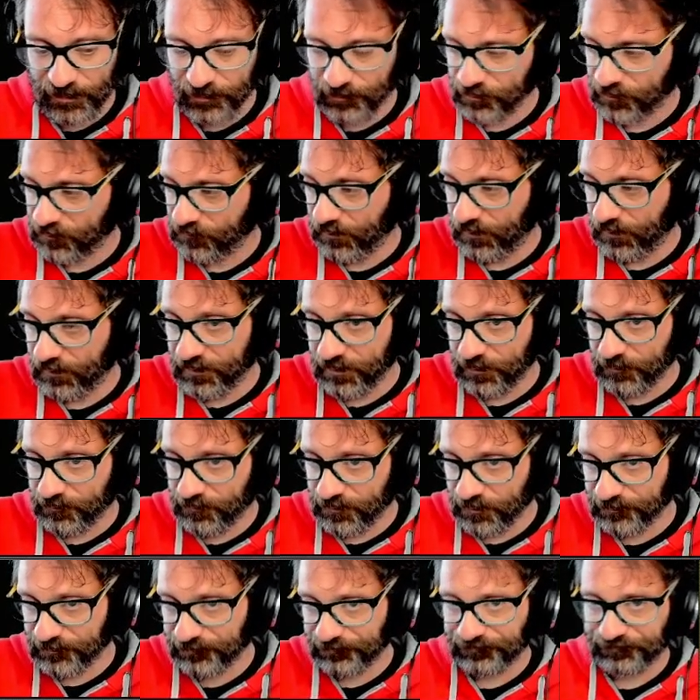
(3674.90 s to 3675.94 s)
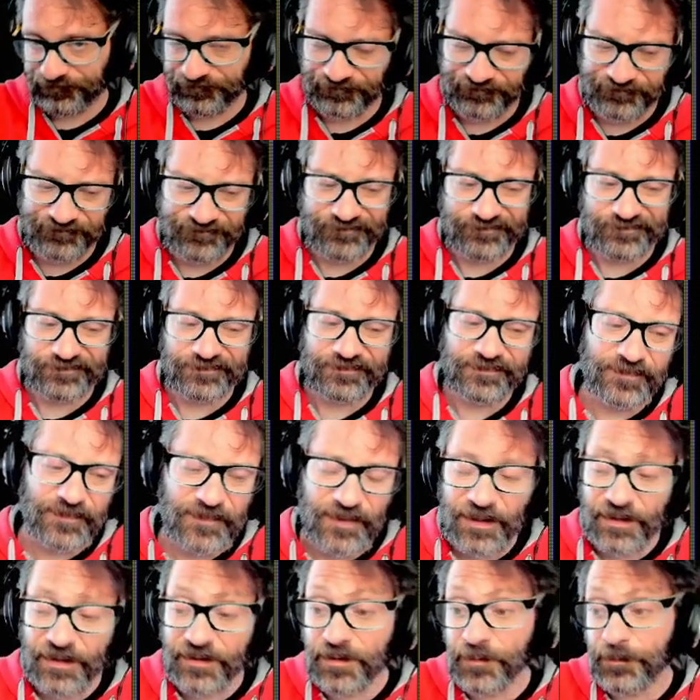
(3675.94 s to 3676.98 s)
of prevents them from
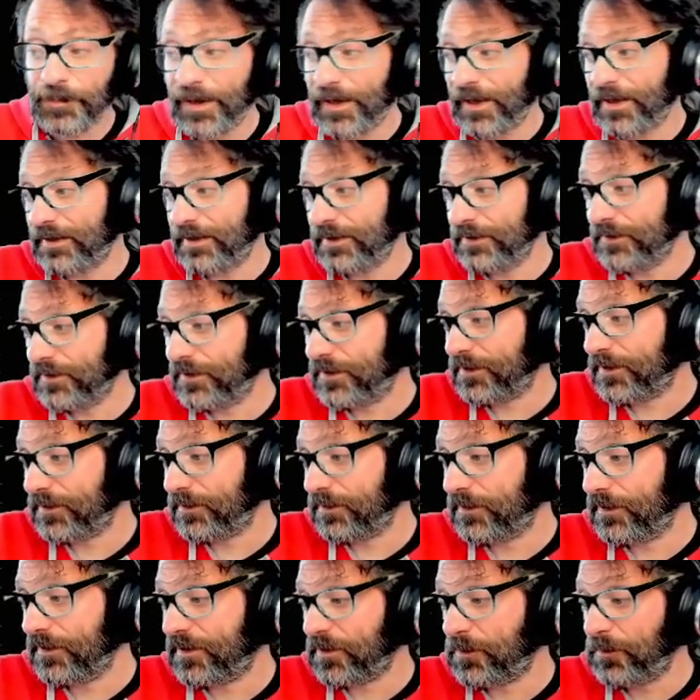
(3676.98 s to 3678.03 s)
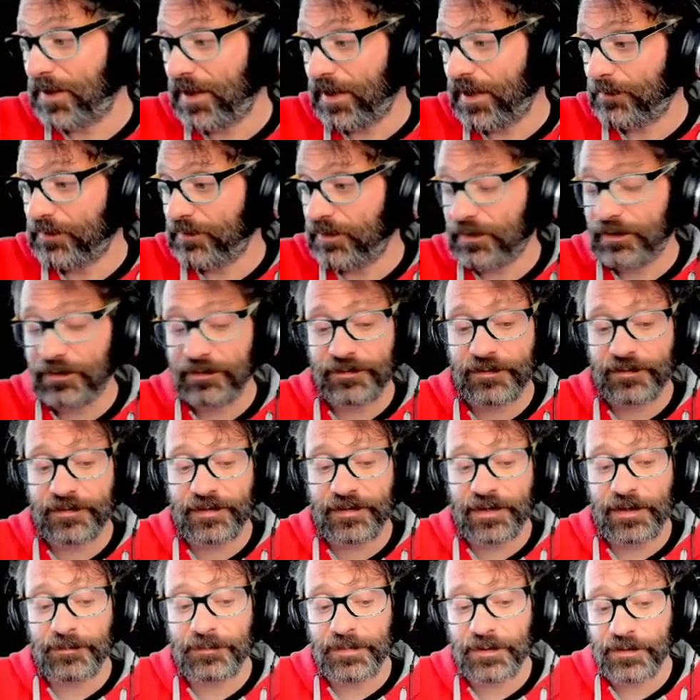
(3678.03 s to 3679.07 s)
spamming the
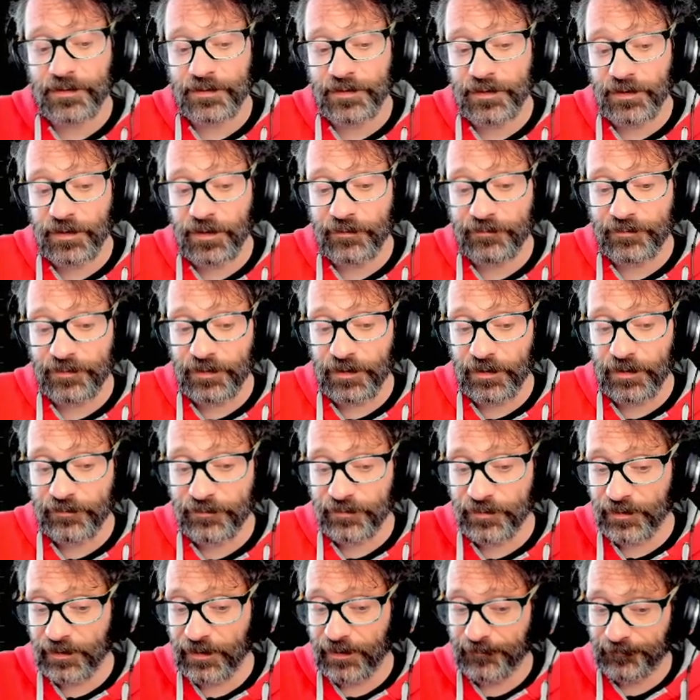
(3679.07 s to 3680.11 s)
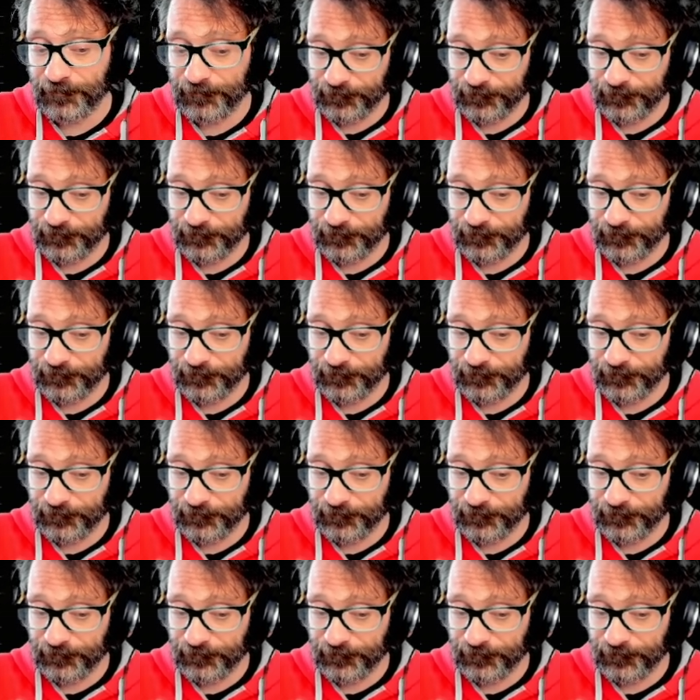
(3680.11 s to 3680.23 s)
same ability over and over again.